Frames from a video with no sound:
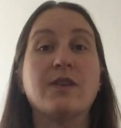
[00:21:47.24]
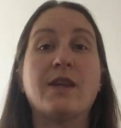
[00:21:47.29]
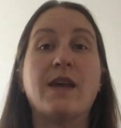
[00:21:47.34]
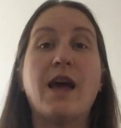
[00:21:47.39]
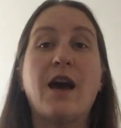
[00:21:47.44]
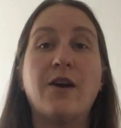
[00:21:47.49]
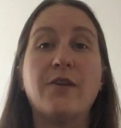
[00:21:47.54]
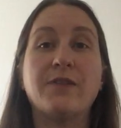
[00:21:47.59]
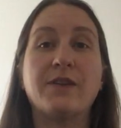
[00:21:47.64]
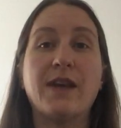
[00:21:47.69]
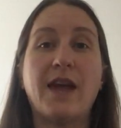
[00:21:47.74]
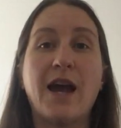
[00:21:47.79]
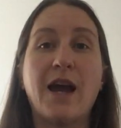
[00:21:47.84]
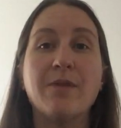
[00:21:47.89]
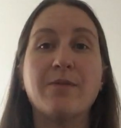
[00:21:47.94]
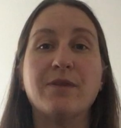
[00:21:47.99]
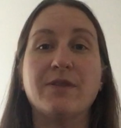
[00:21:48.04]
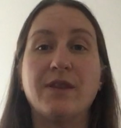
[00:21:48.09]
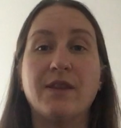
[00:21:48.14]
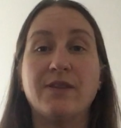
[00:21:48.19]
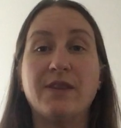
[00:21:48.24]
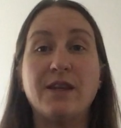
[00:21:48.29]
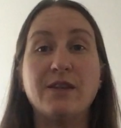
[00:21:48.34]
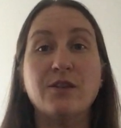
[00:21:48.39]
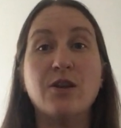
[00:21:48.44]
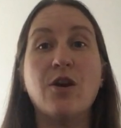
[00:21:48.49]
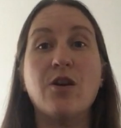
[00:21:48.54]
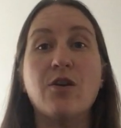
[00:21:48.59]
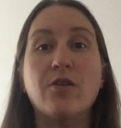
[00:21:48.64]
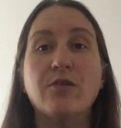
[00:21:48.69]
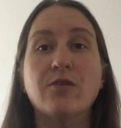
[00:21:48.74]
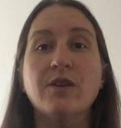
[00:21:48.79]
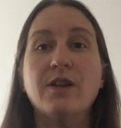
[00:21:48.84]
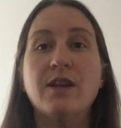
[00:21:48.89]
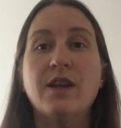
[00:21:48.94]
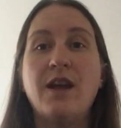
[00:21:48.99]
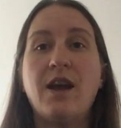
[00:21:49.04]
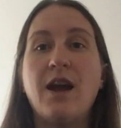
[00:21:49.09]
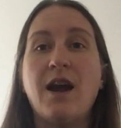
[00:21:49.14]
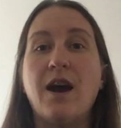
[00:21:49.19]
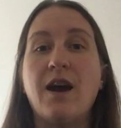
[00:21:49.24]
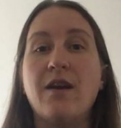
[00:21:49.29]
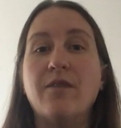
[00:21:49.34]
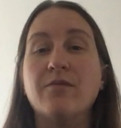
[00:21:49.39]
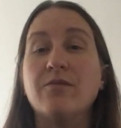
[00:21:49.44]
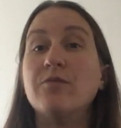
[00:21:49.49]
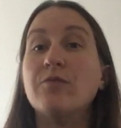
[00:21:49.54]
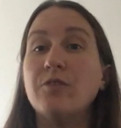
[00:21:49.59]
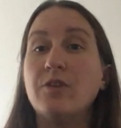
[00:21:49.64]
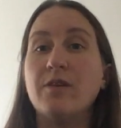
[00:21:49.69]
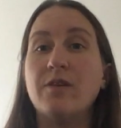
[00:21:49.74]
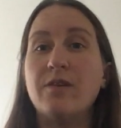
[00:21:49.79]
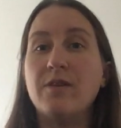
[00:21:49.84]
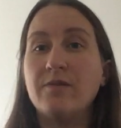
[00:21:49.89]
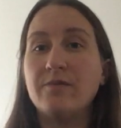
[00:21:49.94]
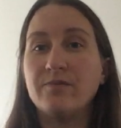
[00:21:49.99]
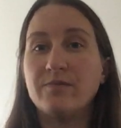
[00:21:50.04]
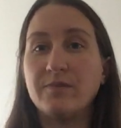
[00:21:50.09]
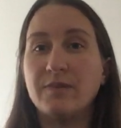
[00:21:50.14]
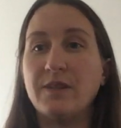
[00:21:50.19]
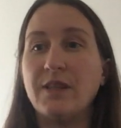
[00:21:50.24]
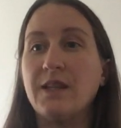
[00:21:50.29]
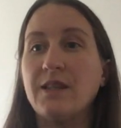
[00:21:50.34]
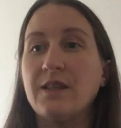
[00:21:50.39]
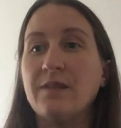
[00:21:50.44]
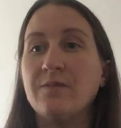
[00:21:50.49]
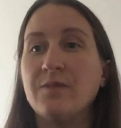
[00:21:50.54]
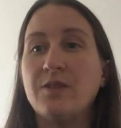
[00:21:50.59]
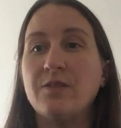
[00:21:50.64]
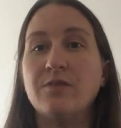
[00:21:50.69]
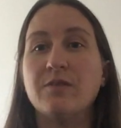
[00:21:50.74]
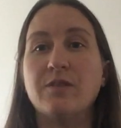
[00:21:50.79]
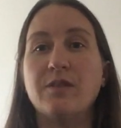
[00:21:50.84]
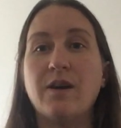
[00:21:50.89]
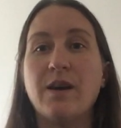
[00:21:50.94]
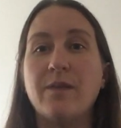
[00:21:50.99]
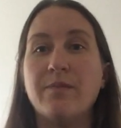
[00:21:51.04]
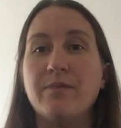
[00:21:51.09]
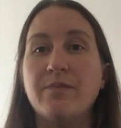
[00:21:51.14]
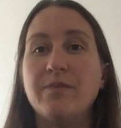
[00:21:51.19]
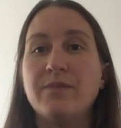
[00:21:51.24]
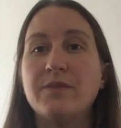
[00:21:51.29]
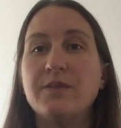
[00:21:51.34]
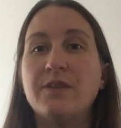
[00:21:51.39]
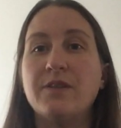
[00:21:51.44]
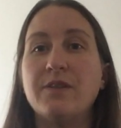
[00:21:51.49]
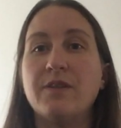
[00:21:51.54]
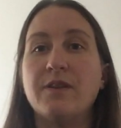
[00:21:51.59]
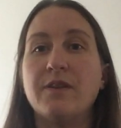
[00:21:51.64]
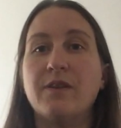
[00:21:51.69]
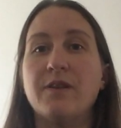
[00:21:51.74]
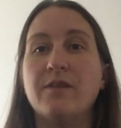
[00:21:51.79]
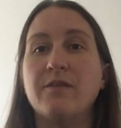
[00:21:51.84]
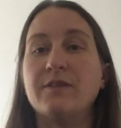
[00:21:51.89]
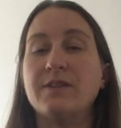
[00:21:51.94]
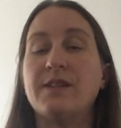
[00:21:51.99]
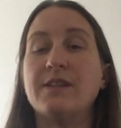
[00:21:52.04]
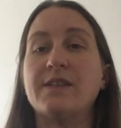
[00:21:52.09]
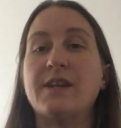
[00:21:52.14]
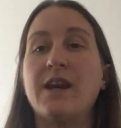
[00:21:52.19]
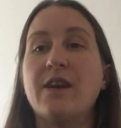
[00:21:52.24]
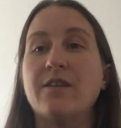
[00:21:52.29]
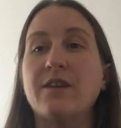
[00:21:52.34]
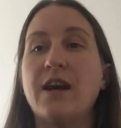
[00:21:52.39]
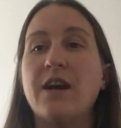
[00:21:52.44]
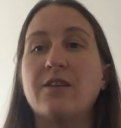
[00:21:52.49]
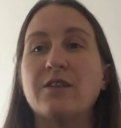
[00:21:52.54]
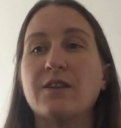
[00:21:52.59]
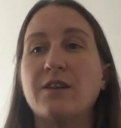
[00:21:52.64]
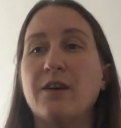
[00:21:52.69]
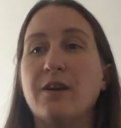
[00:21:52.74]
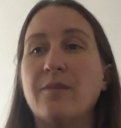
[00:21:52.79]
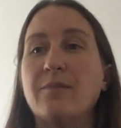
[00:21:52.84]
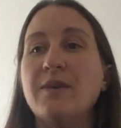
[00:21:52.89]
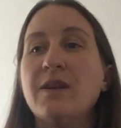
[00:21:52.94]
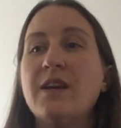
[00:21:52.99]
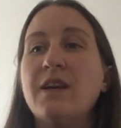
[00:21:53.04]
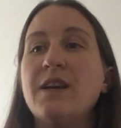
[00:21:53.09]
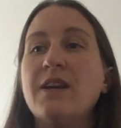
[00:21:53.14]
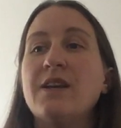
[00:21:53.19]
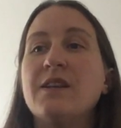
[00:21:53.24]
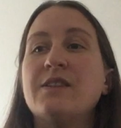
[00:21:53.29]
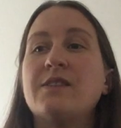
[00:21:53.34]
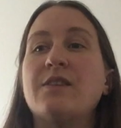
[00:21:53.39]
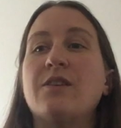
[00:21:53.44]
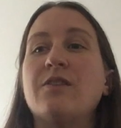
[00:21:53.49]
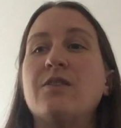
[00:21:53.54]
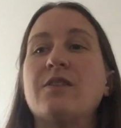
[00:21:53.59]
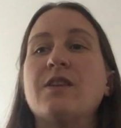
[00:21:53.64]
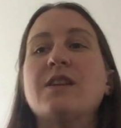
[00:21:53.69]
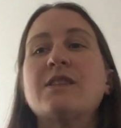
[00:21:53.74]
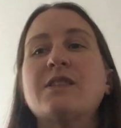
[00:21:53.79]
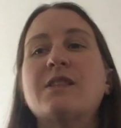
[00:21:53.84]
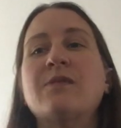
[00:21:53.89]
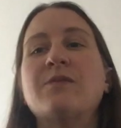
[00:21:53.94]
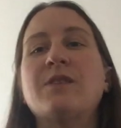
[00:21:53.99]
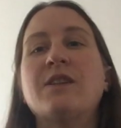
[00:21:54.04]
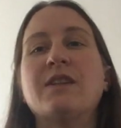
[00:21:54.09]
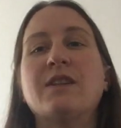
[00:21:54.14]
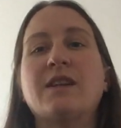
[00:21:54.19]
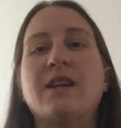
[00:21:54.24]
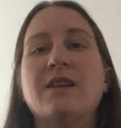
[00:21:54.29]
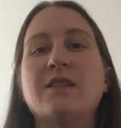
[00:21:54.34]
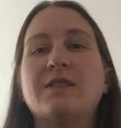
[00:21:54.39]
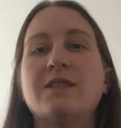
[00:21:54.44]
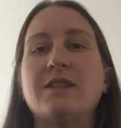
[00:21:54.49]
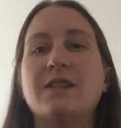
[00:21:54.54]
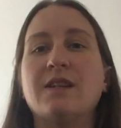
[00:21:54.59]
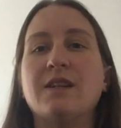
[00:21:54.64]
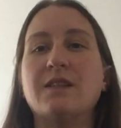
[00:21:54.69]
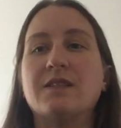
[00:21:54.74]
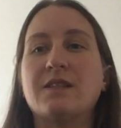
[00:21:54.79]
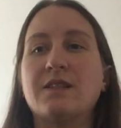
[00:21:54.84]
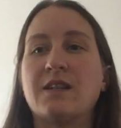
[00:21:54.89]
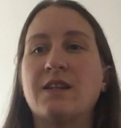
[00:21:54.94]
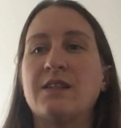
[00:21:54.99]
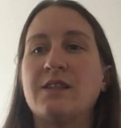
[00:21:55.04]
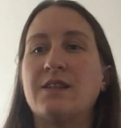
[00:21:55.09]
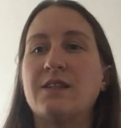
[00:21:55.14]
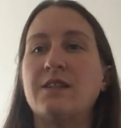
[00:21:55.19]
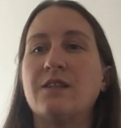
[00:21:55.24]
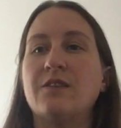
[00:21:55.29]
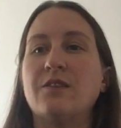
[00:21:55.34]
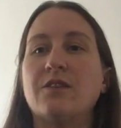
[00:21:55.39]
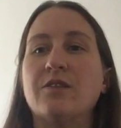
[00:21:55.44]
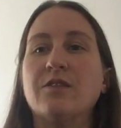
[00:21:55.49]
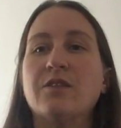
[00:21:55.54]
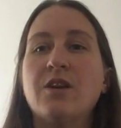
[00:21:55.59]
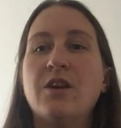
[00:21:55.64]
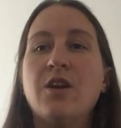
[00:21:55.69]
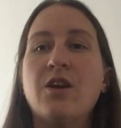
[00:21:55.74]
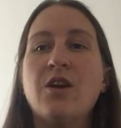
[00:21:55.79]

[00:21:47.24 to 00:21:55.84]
healthy habit that they know will lead them to the desired outcome? So that's something again to consider